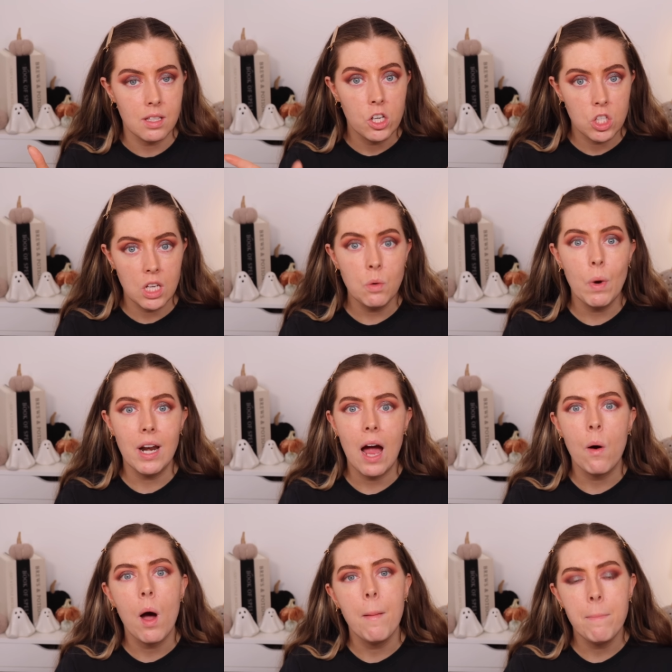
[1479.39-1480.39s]
she went
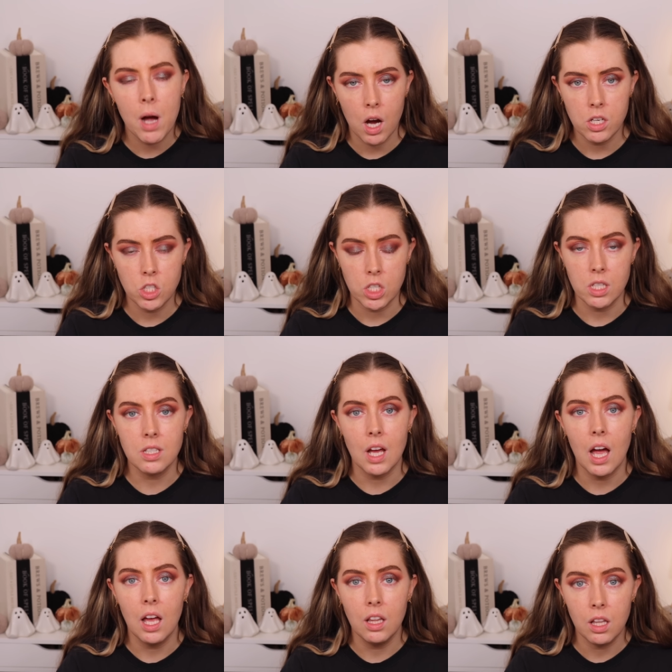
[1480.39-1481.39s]
out and purchased
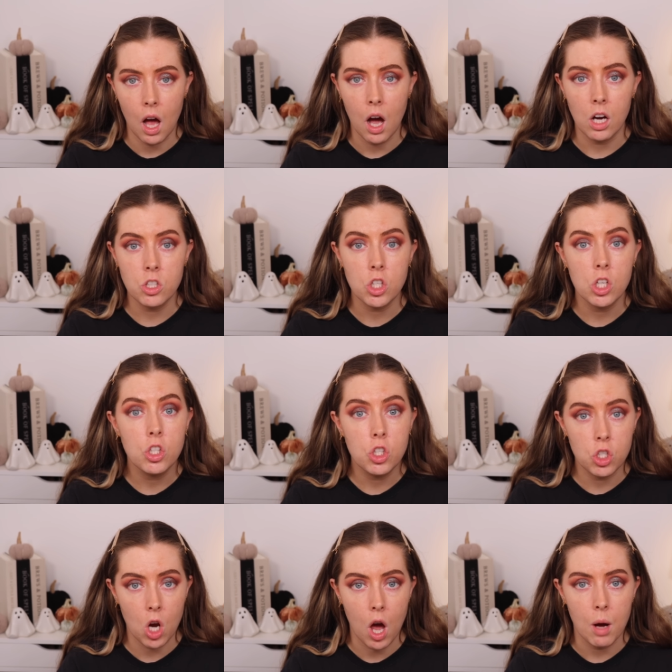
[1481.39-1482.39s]
a large,
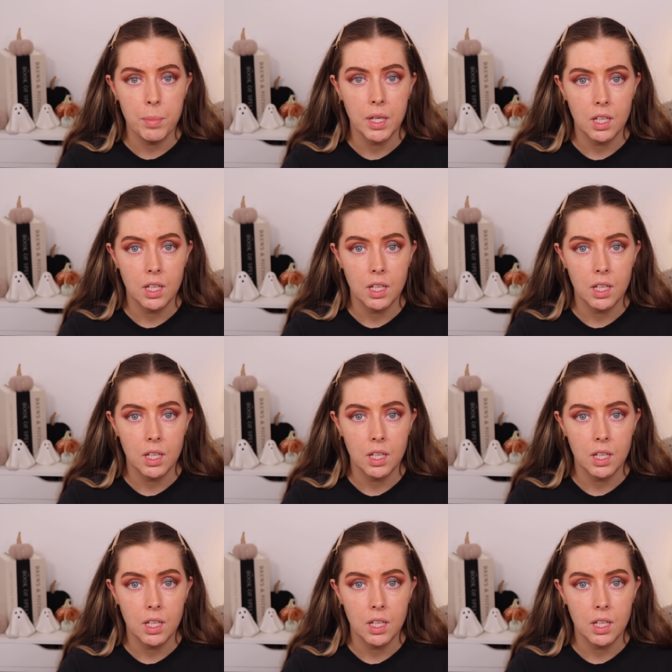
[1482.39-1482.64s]
sharp